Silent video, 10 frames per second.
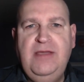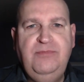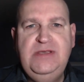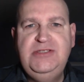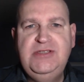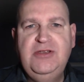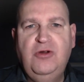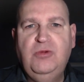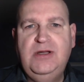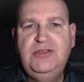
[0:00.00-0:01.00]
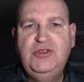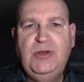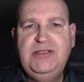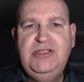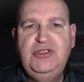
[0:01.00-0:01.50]
MB01
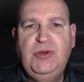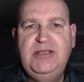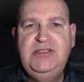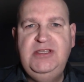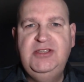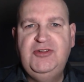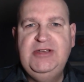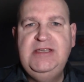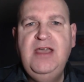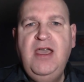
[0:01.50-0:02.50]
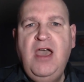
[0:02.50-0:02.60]
2023